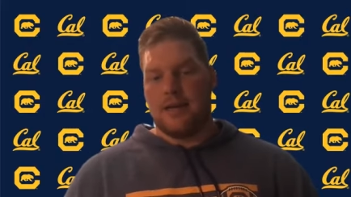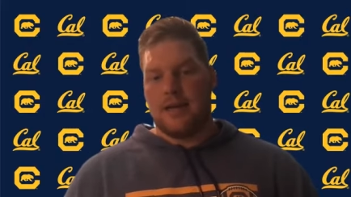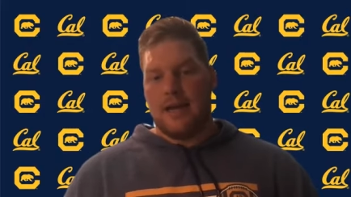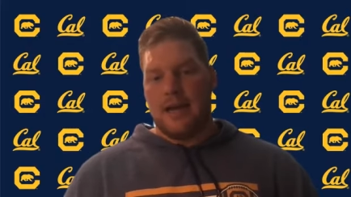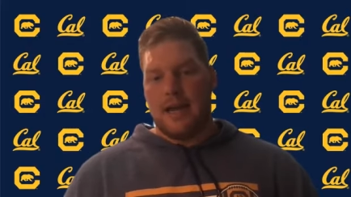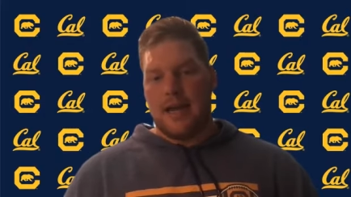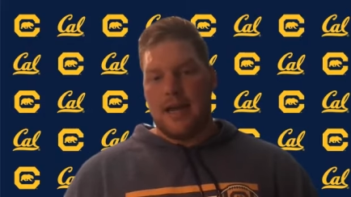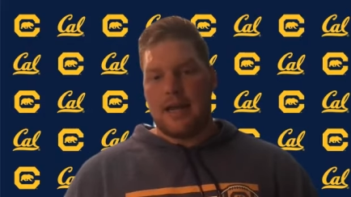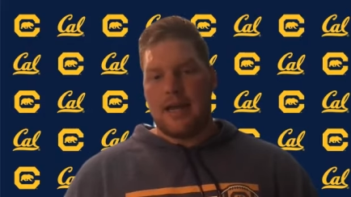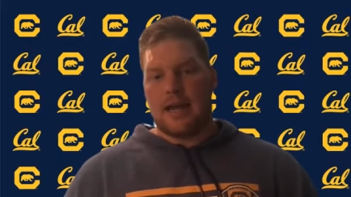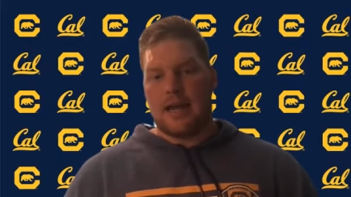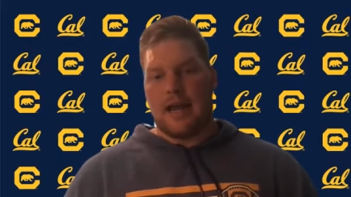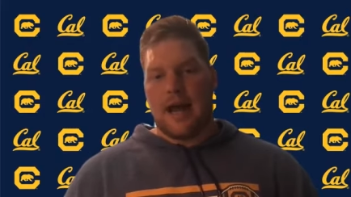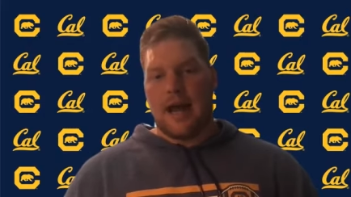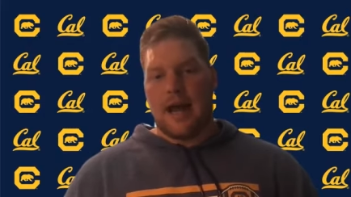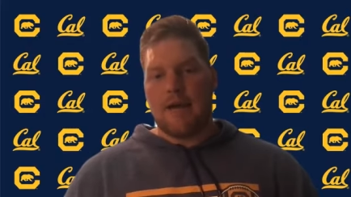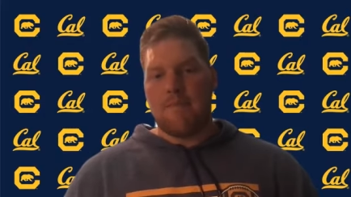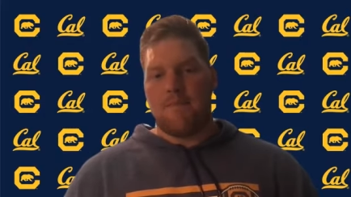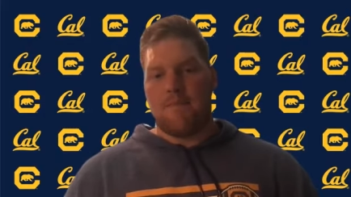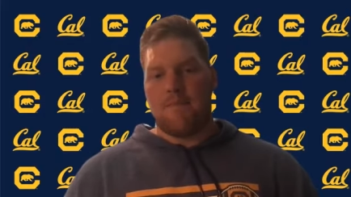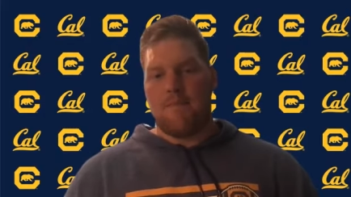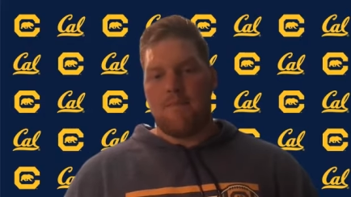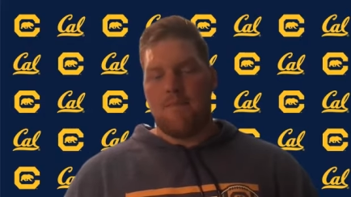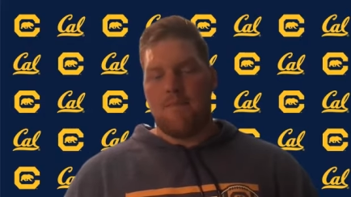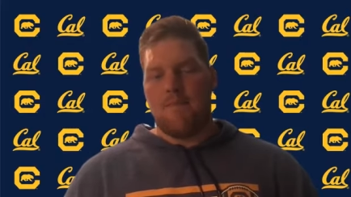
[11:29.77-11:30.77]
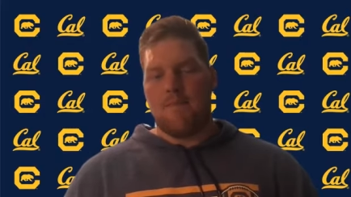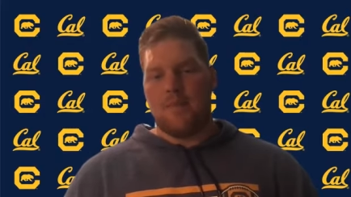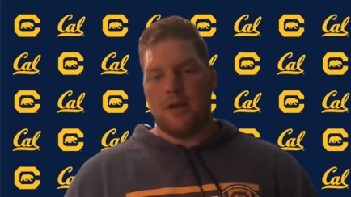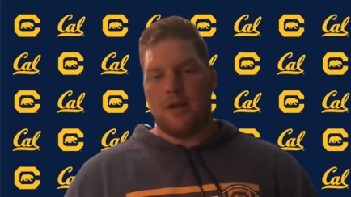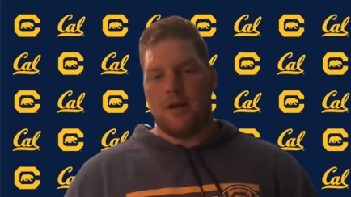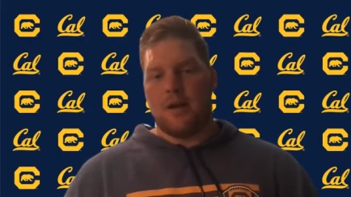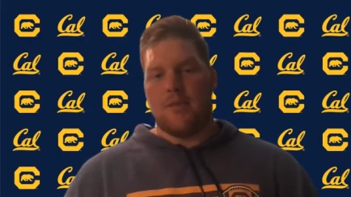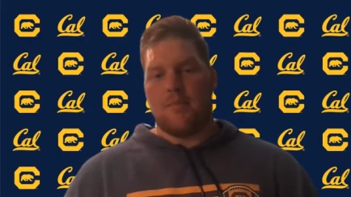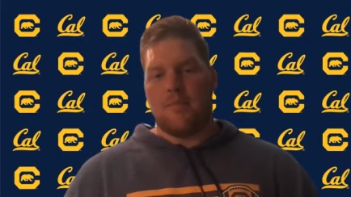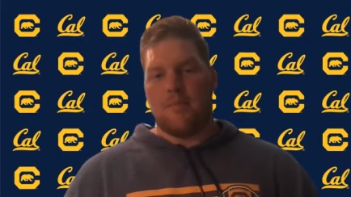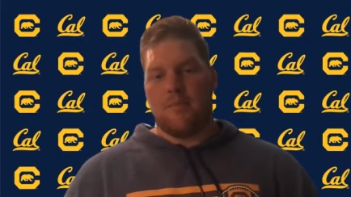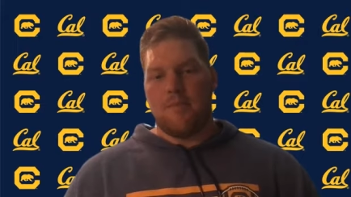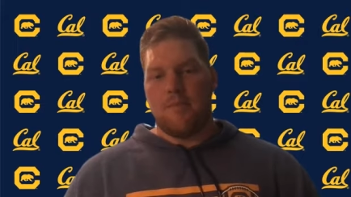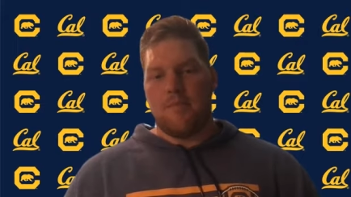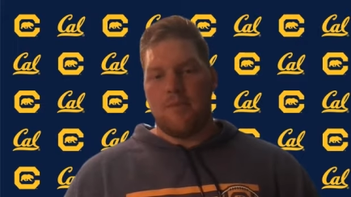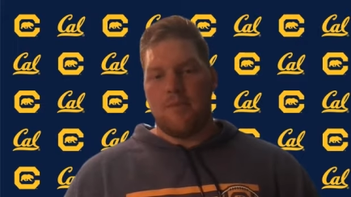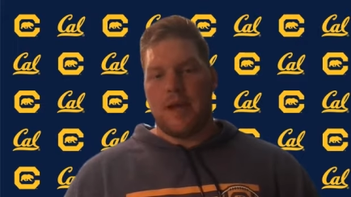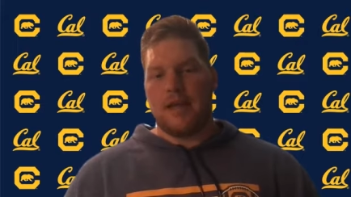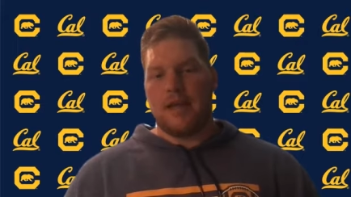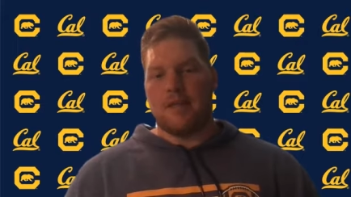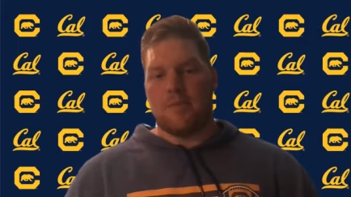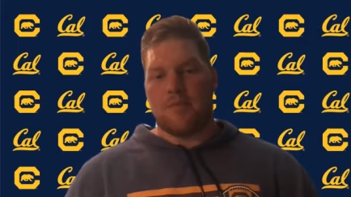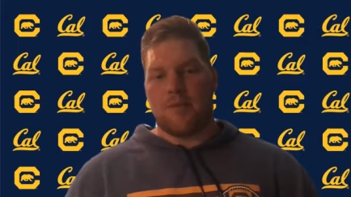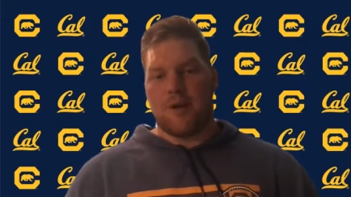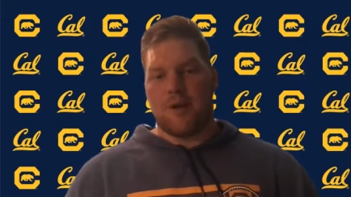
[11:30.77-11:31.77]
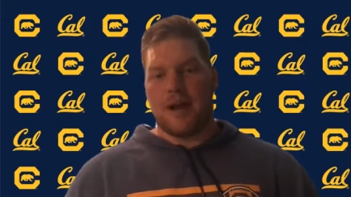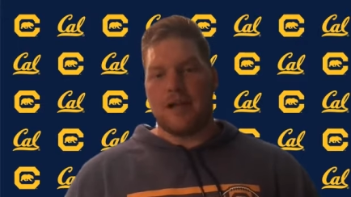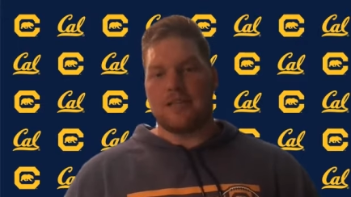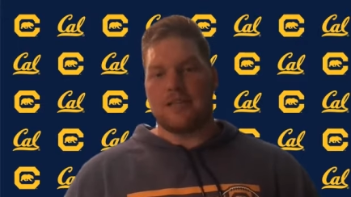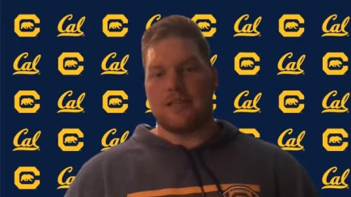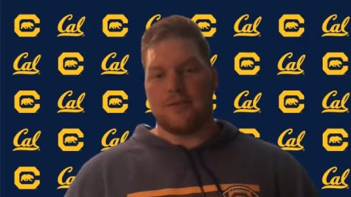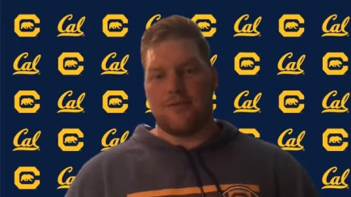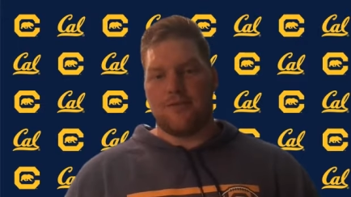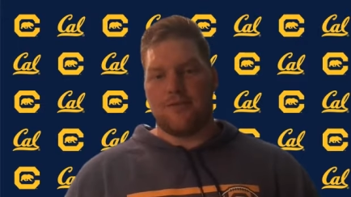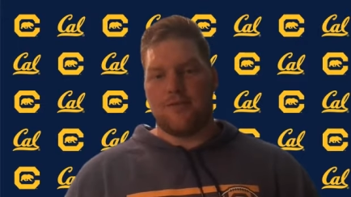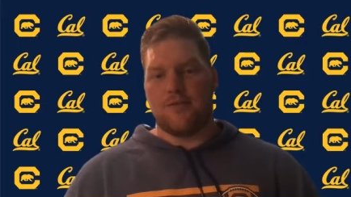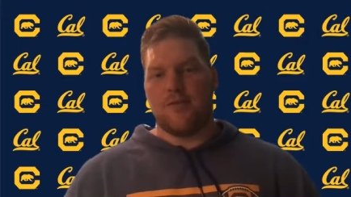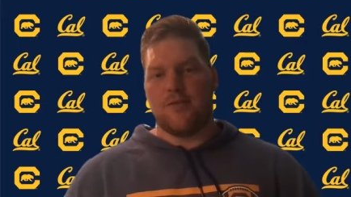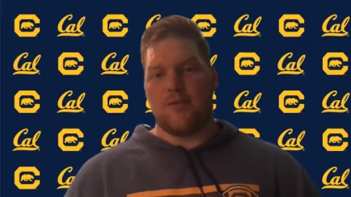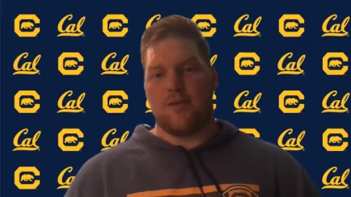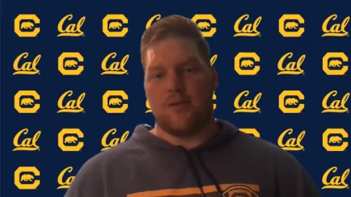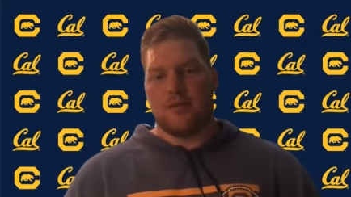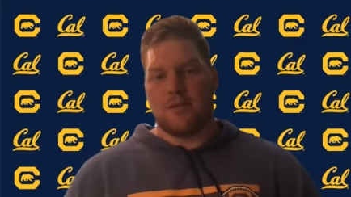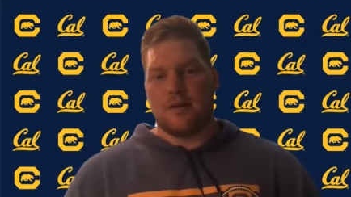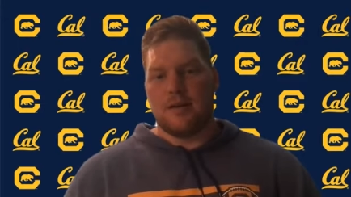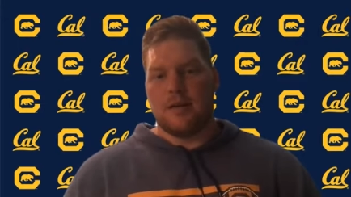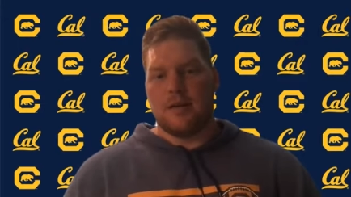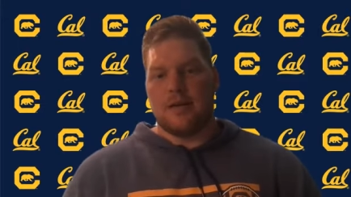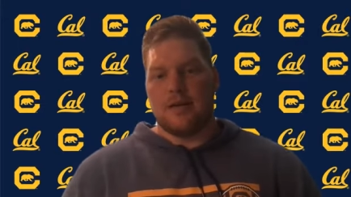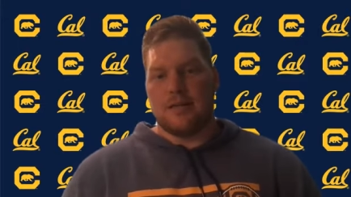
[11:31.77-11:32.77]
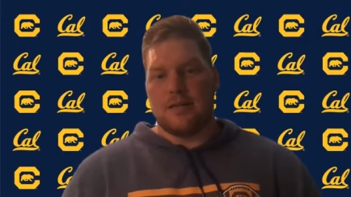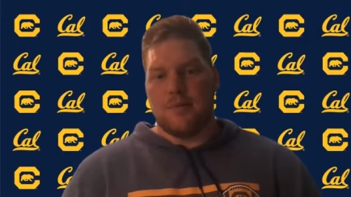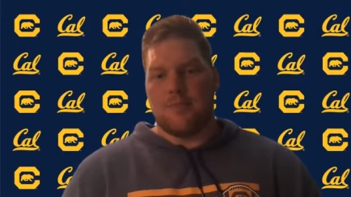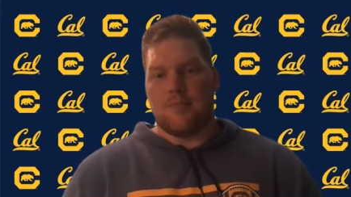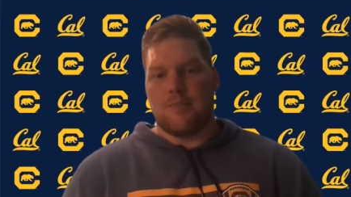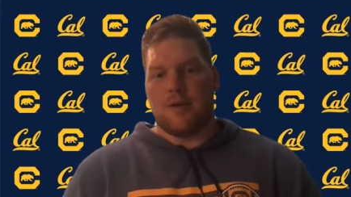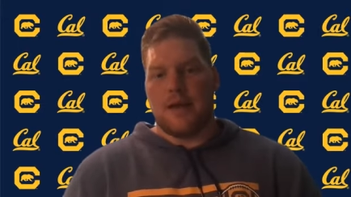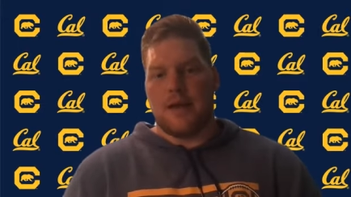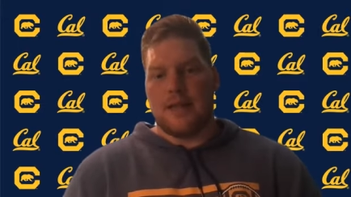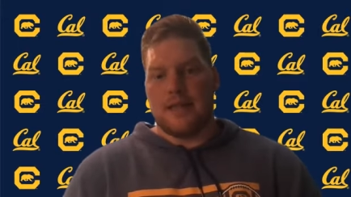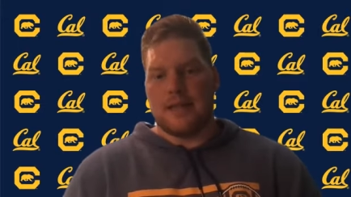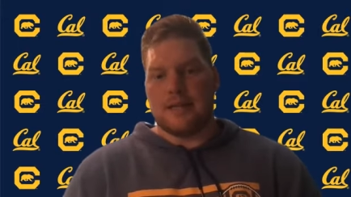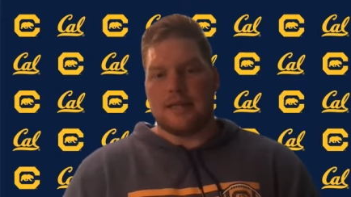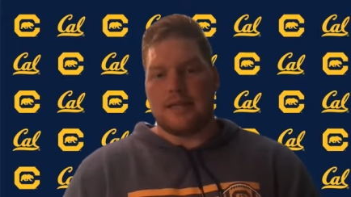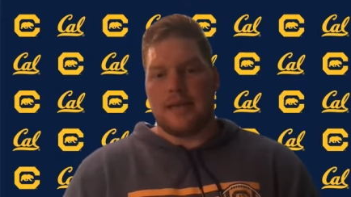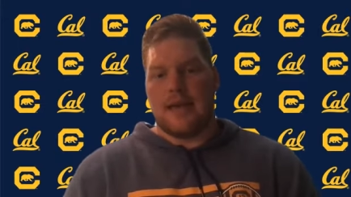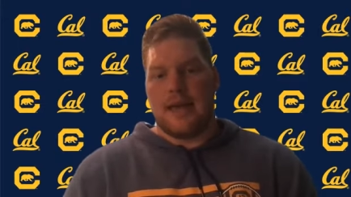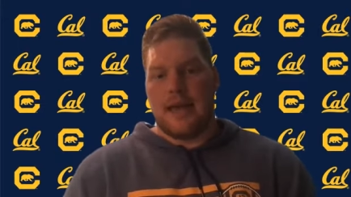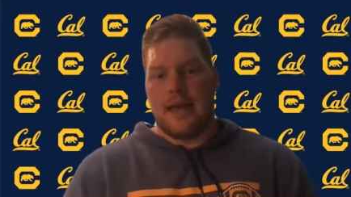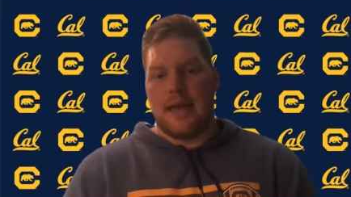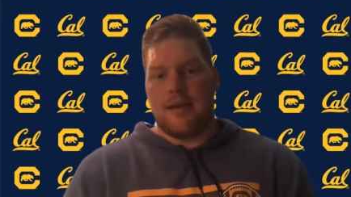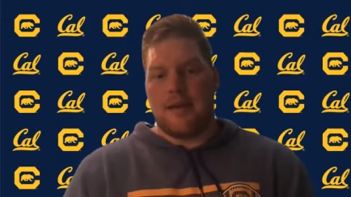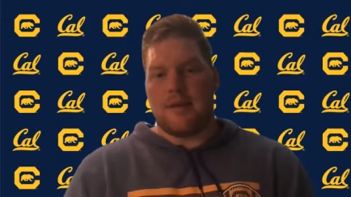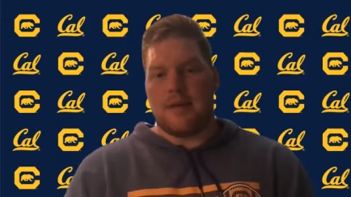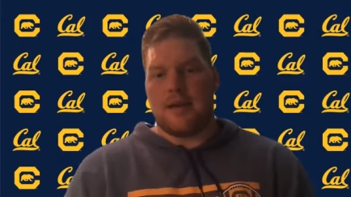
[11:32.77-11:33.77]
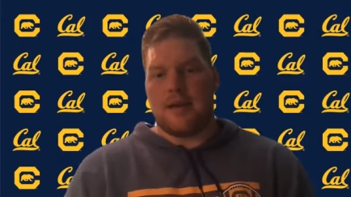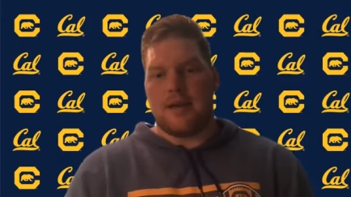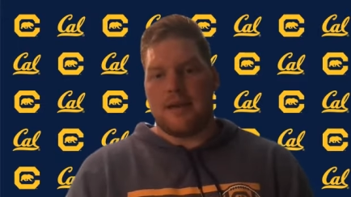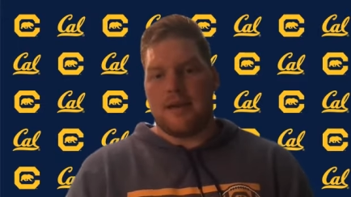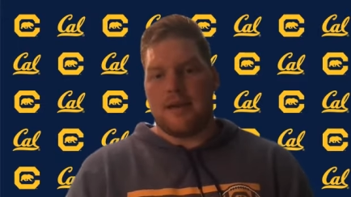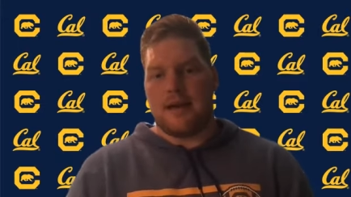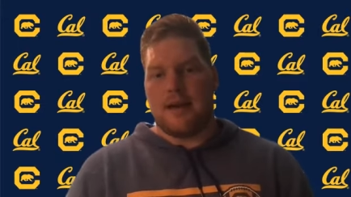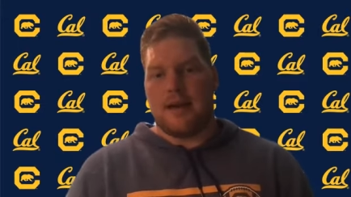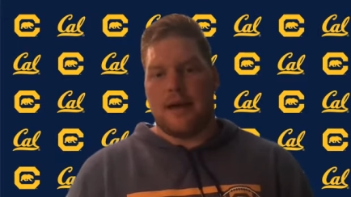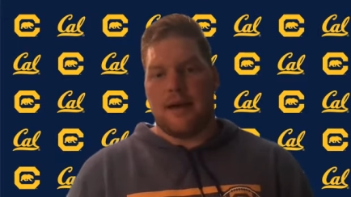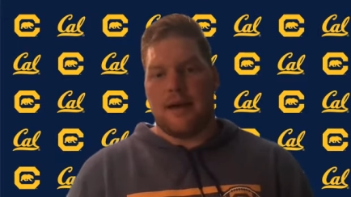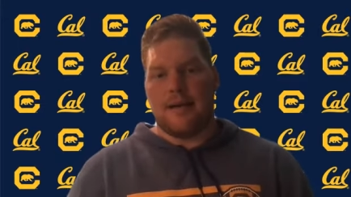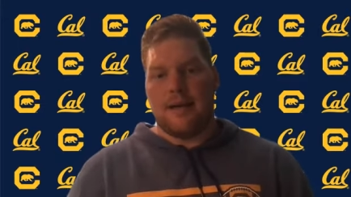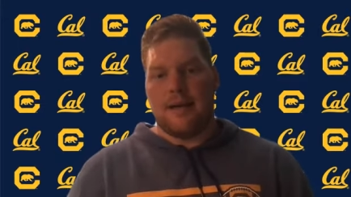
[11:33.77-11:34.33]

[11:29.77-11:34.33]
And I, you know, paid the price in full to play this game, and uh,